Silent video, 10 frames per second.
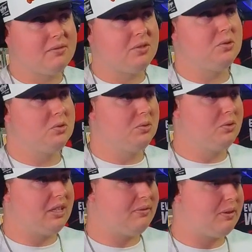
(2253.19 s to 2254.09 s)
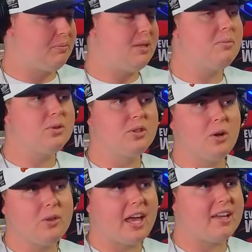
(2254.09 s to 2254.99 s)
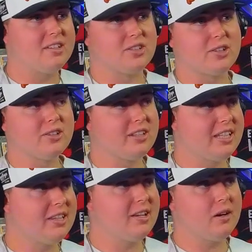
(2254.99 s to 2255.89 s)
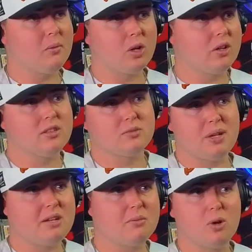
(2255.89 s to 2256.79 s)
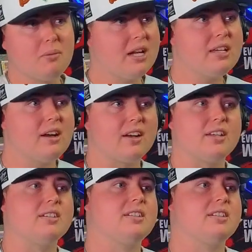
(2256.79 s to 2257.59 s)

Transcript: If people know that internally, they're going to spend more money on it.